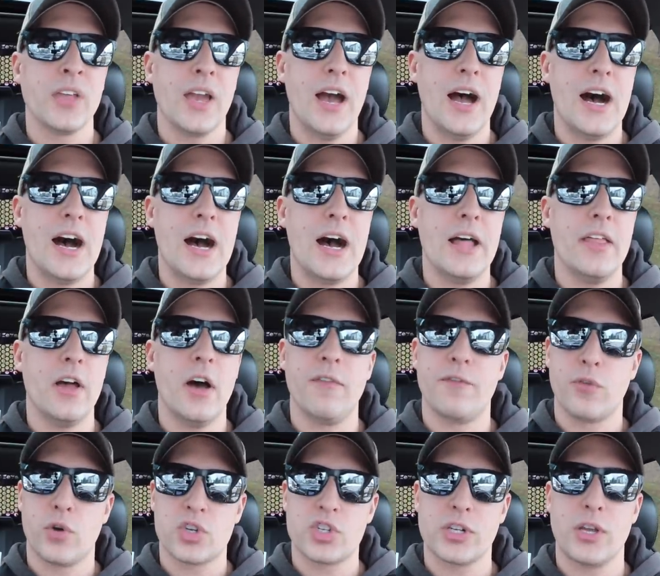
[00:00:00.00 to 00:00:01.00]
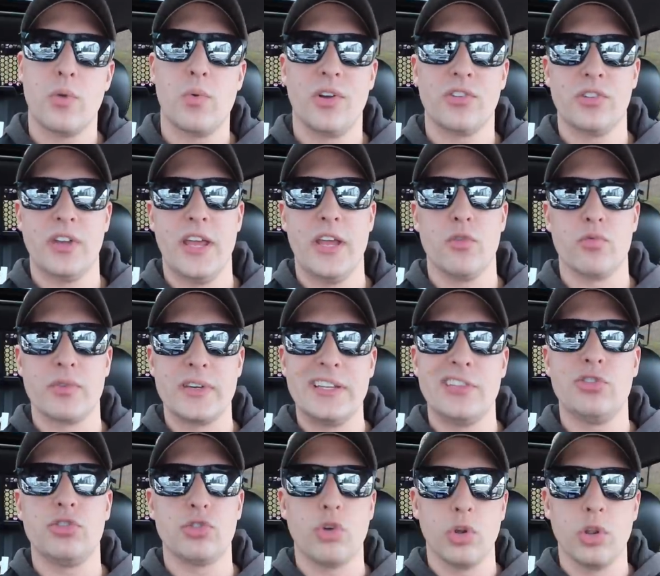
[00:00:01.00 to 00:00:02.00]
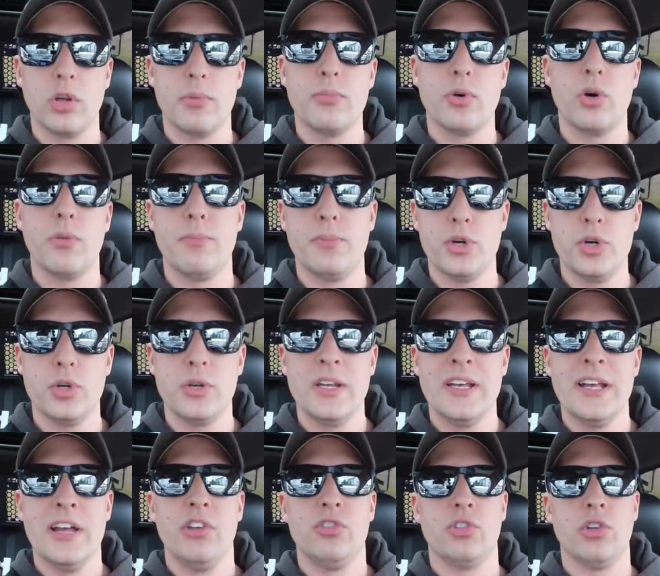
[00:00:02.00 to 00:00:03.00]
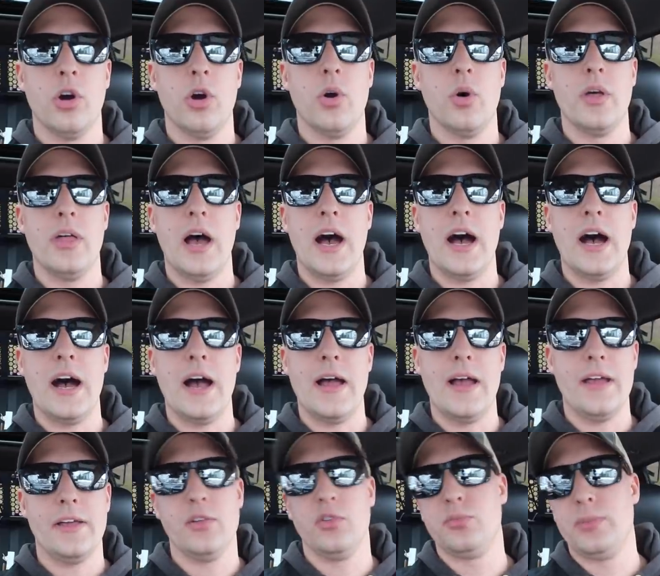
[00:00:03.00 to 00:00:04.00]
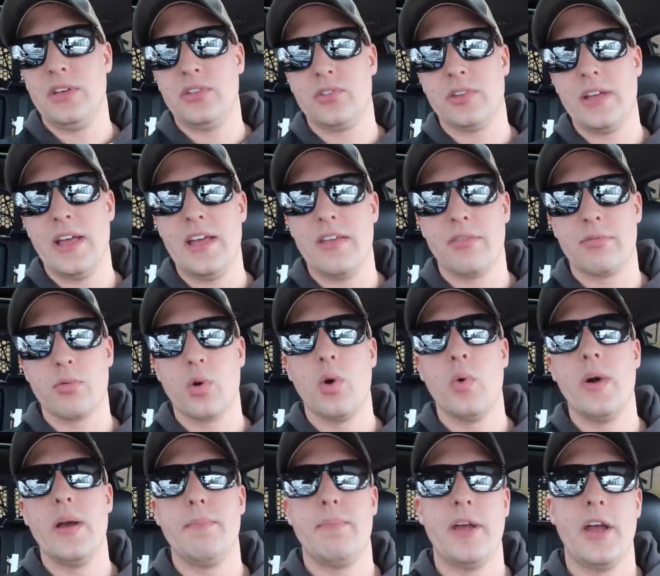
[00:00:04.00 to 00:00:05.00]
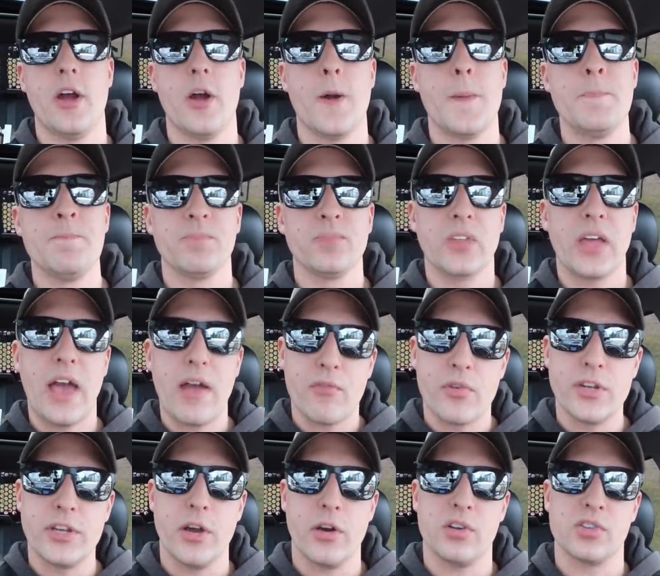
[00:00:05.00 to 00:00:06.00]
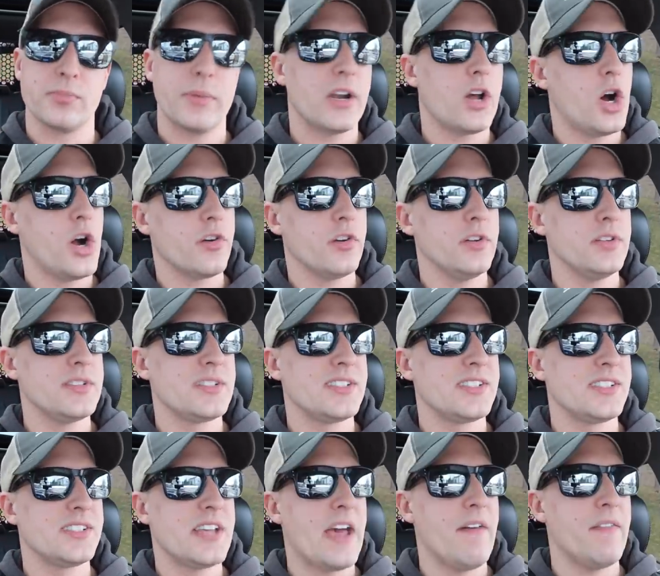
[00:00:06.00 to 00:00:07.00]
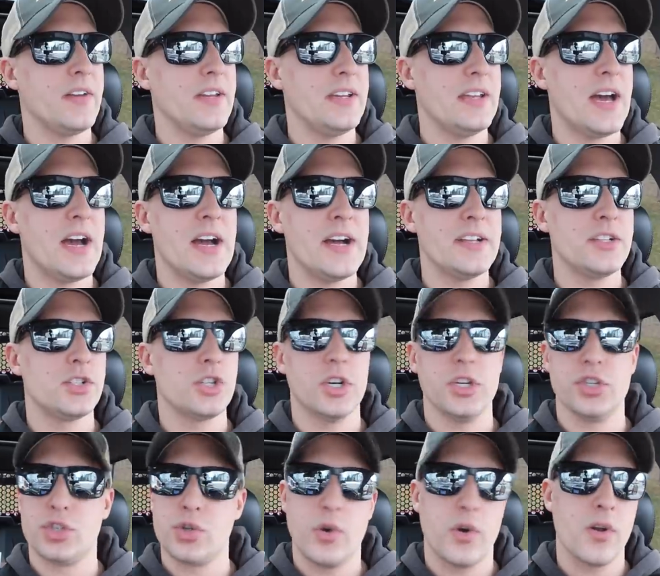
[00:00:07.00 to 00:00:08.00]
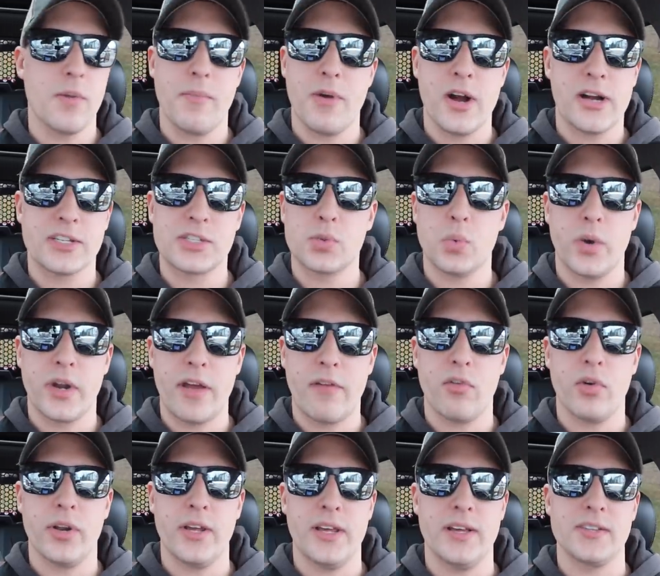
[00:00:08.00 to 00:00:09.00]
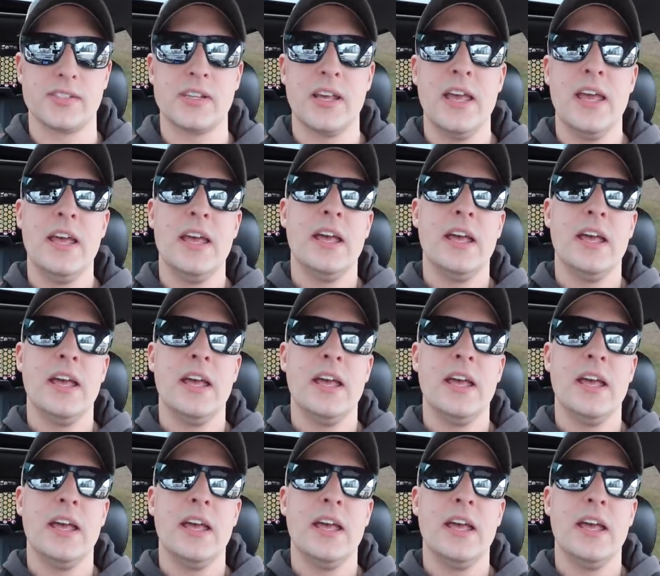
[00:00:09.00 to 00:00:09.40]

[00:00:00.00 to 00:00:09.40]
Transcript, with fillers: Uh, unfortunately, it wasn't a resolable boot, so uh, it was basically a throwaway pair every year. It's about 179 to 200 bucks, whatever it is.